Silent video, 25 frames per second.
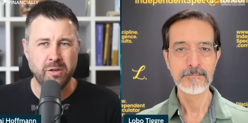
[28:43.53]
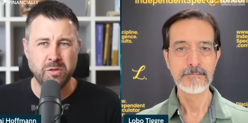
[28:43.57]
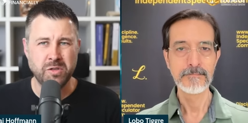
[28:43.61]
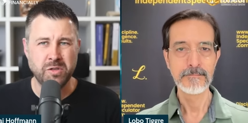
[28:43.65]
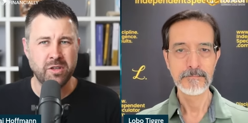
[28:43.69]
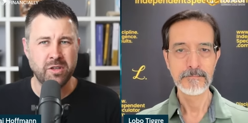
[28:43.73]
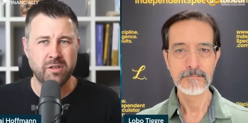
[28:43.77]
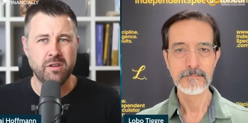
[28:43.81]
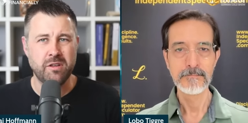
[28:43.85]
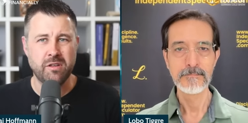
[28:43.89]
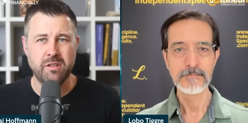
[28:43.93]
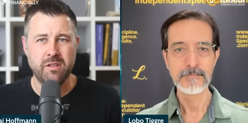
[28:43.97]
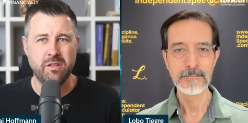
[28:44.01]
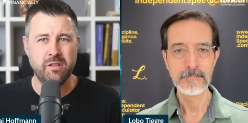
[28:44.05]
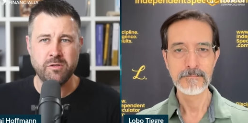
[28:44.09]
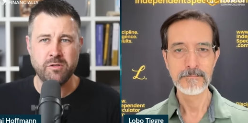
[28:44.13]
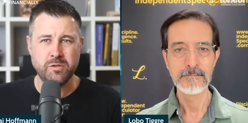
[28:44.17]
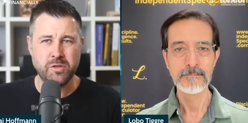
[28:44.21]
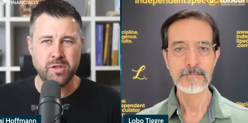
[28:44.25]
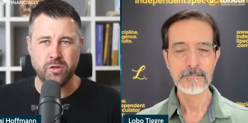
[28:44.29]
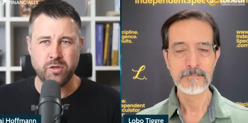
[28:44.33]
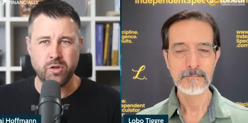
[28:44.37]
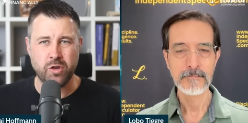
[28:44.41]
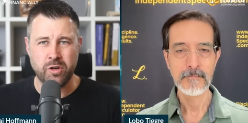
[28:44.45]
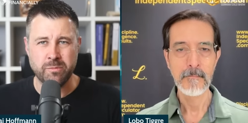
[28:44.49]
Speaker 1: are those are
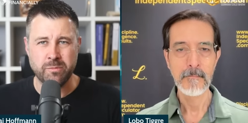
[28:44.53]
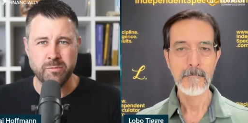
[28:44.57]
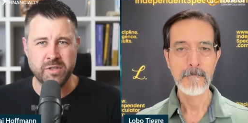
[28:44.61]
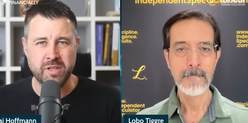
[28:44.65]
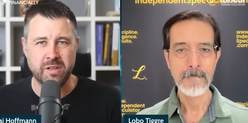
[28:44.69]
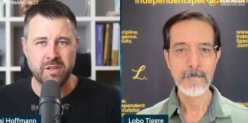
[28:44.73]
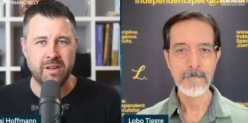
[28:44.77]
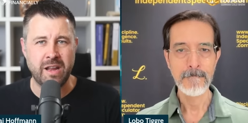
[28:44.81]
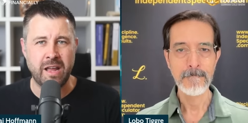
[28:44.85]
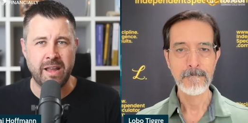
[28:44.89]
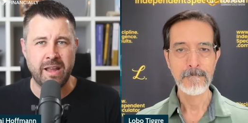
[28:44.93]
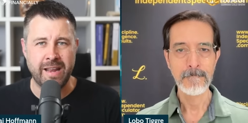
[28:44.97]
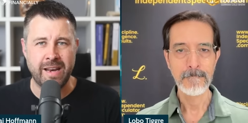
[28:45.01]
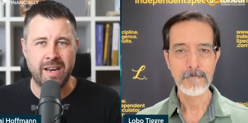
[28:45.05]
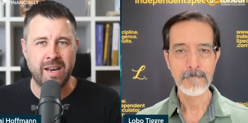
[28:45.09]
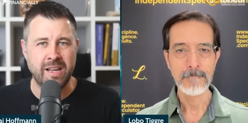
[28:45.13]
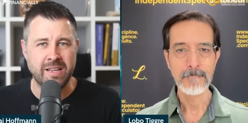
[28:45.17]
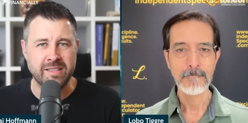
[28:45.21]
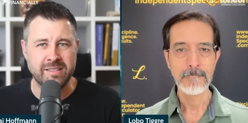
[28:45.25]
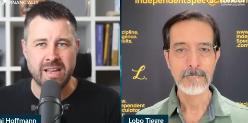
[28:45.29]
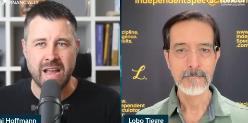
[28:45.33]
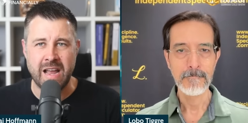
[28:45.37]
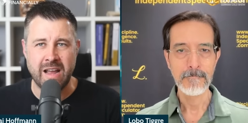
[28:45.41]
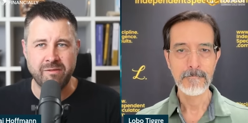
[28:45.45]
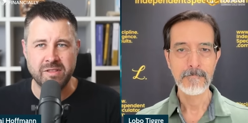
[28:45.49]
terms and headlines
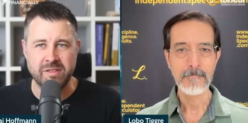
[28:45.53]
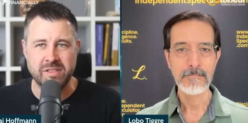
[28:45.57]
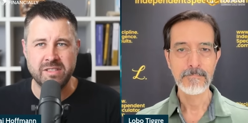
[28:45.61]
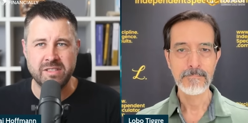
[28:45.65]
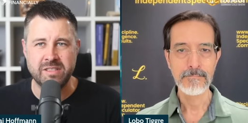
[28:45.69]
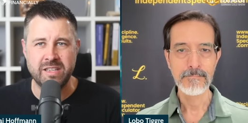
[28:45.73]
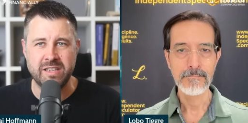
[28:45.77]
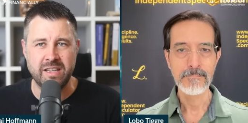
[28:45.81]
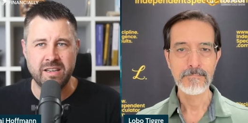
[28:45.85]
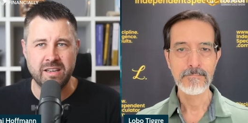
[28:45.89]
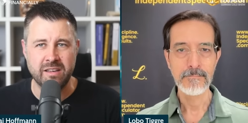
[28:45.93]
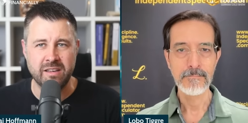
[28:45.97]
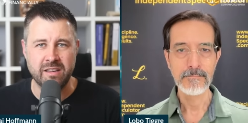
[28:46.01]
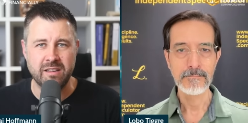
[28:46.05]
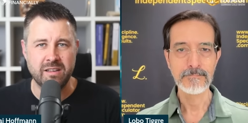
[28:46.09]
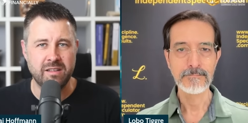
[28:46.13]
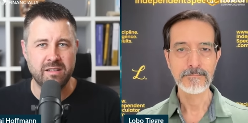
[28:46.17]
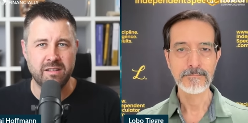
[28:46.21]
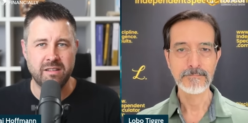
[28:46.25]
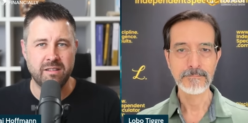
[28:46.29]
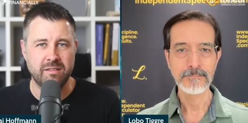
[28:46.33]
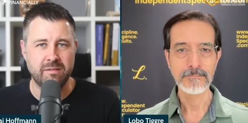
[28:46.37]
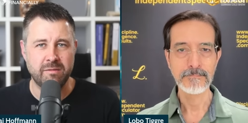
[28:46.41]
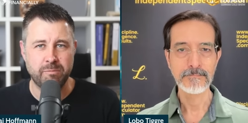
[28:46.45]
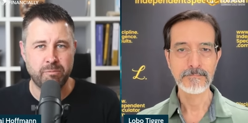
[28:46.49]
I haven't seen
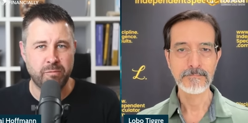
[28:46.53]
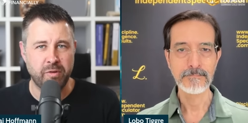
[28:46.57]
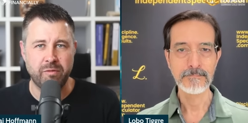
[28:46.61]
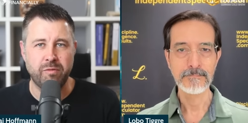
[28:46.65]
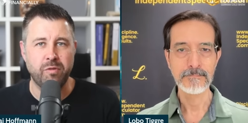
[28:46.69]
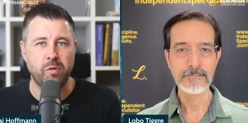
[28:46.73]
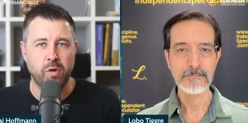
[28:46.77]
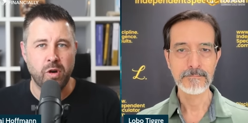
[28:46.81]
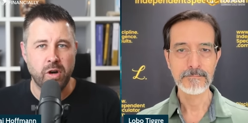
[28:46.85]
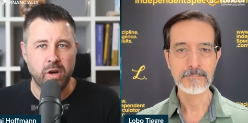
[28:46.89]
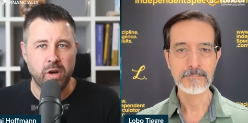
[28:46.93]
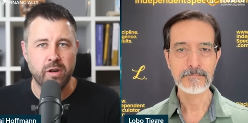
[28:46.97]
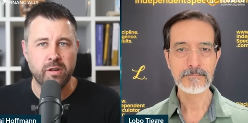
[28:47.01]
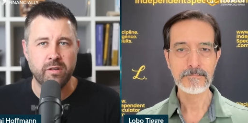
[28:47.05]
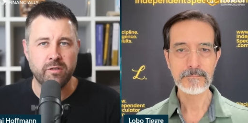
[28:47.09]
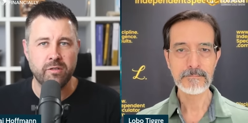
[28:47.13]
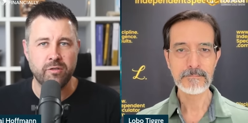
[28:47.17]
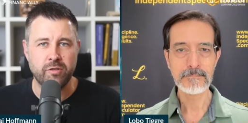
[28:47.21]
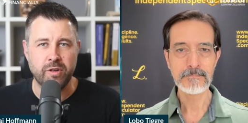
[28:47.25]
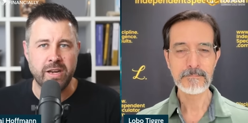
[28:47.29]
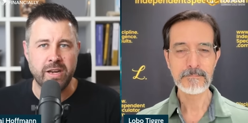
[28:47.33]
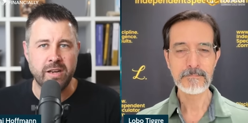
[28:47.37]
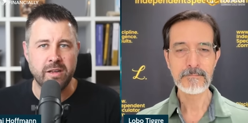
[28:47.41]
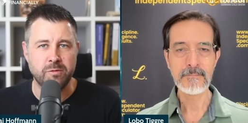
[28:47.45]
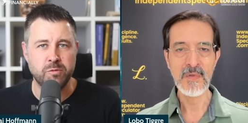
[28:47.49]
before
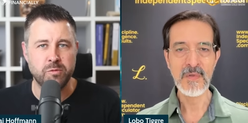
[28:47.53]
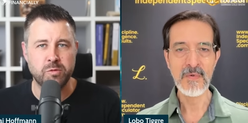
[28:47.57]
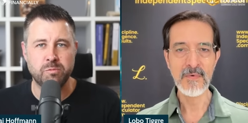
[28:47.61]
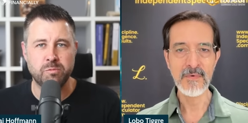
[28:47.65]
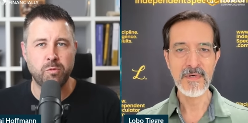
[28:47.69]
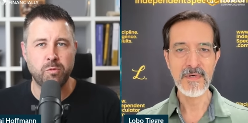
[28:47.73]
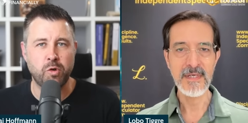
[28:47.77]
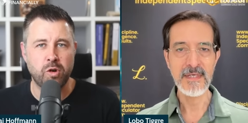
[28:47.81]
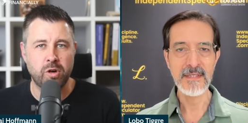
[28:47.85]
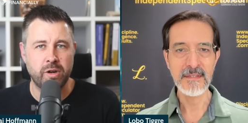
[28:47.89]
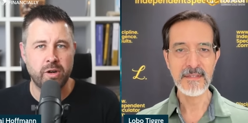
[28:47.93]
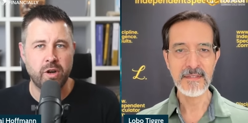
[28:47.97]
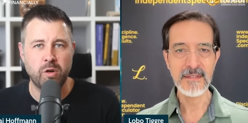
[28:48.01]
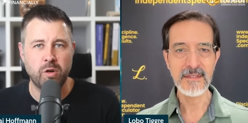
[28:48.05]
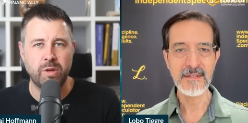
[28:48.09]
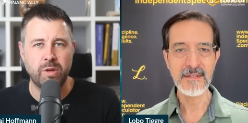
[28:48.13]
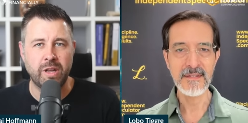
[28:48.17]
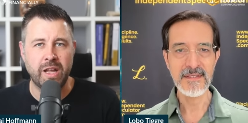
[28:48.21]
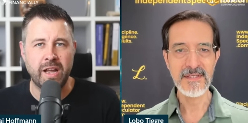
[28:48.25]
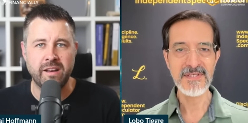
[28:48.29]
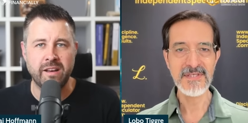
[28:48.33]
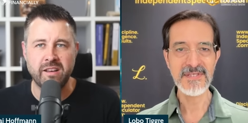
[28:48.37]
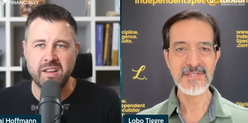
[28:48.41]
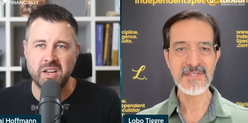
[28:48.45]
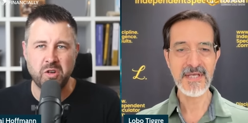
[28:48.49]
right? It was more right. no
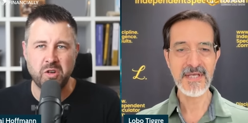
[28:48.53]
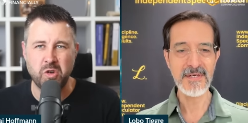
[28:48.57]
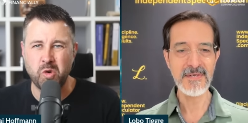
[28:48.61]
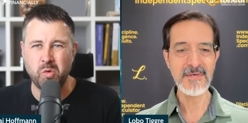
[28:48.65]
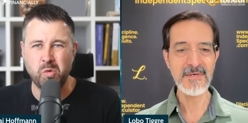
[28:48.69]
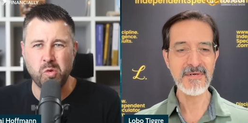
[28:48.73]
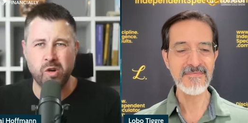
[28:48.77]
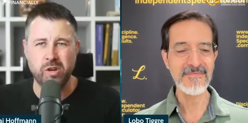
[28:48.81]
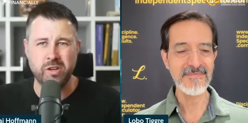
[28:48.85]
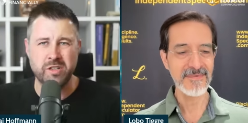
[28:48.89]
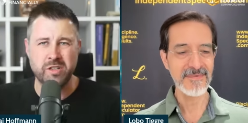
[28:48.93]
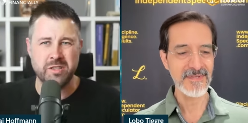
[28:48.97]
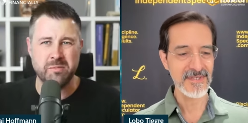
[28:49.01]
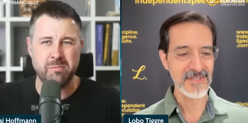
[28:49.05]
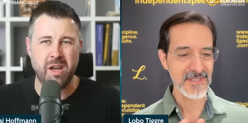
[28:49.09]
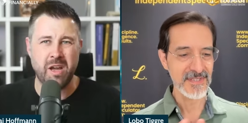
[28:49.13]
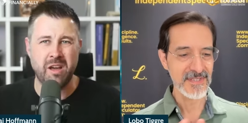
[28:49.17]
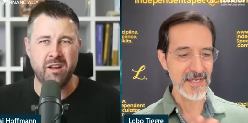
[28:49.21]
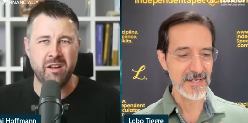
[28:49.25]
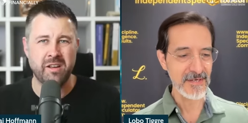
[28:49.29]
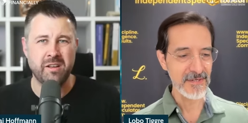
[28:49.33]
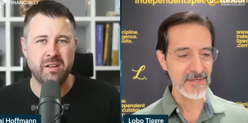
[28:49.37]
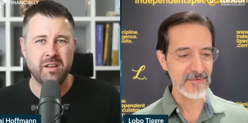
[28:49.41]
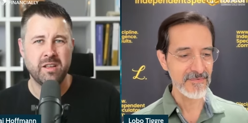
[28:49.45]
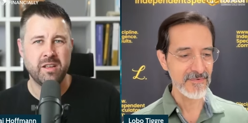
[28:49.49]
landing, center, no worries about the
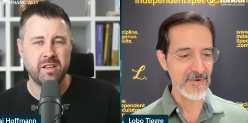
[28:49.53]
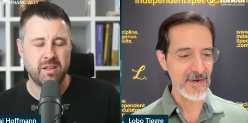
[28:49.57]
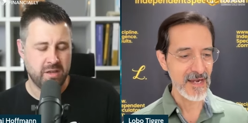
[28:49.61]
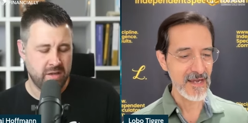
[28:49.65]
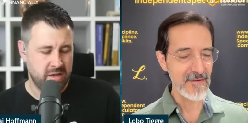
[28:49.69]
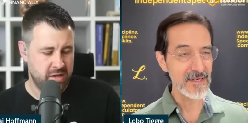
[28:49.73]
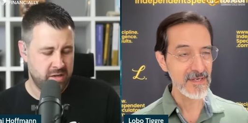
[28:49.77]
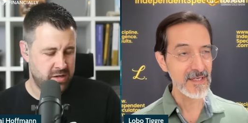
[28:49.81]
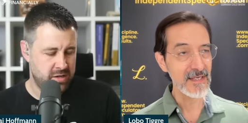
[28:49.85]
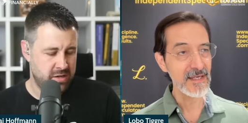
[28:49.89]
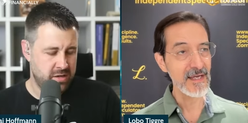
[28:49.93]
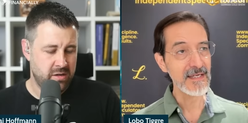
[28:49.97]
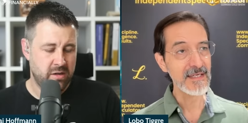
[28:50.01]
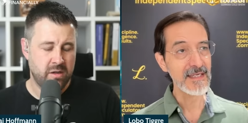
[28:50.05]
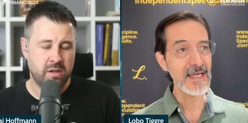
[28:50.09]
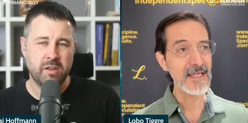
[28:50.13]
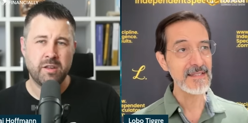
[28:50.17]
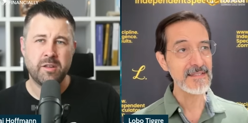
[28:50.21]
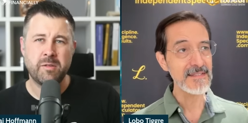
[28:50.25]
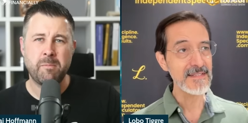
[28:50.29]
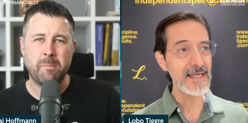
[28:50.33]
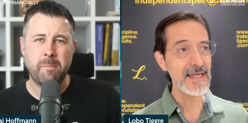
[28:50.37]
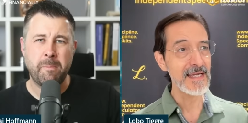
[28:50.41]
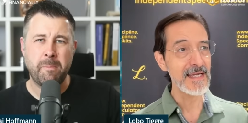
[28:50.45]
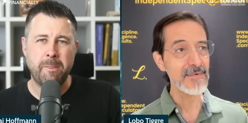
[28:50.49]
center it. of
Speaker 2: gravity. I
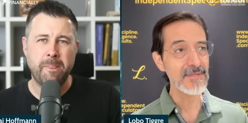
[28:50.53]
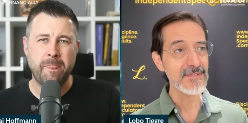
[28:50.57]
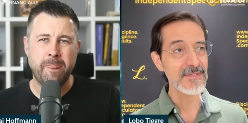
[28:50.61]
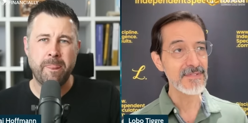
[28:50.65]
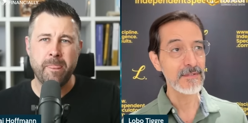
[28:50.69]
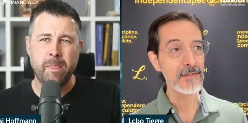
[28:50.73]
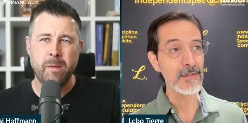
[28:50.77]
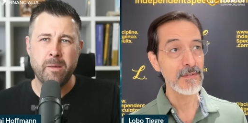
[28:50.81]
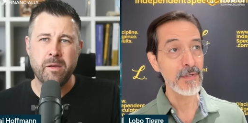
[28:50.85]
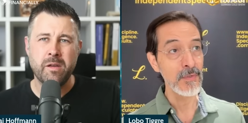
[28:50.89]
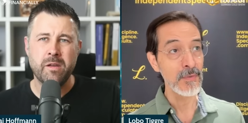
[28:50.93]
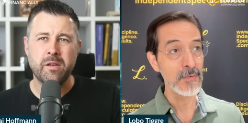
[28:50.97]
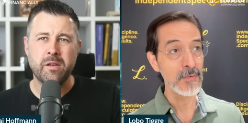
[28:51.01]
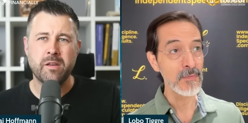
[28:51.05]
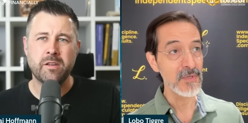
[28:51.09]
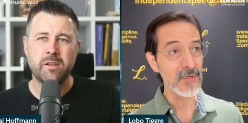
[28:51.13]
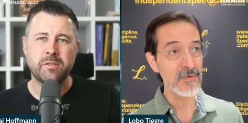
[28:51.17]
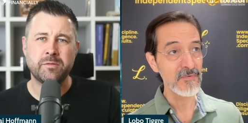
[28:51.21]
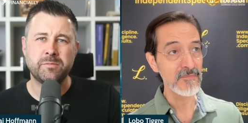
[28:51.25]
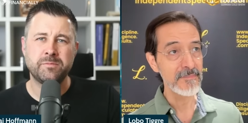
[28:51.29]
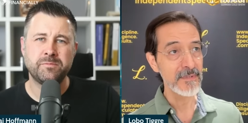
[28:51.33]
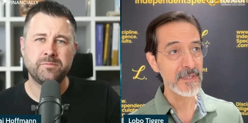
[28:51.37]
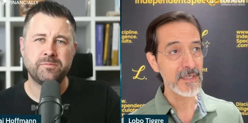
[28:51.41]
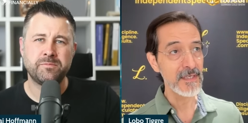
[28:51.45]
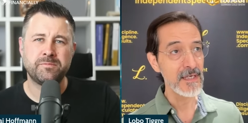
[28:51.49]
can't say I was a lone
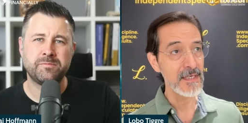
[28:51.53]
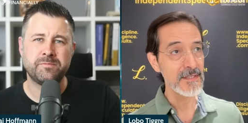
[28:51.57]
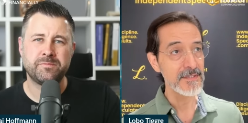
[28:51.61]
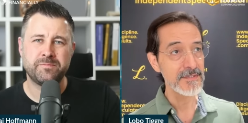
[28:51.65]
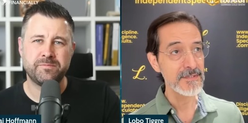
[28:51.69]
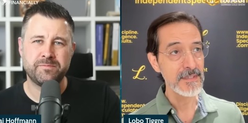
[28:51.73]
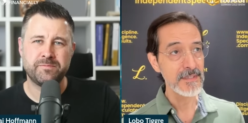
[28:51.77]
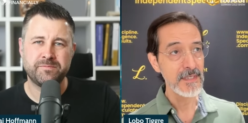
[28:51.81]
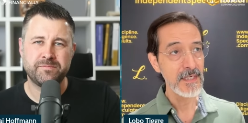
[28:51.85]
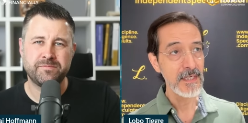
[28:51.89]
wolf because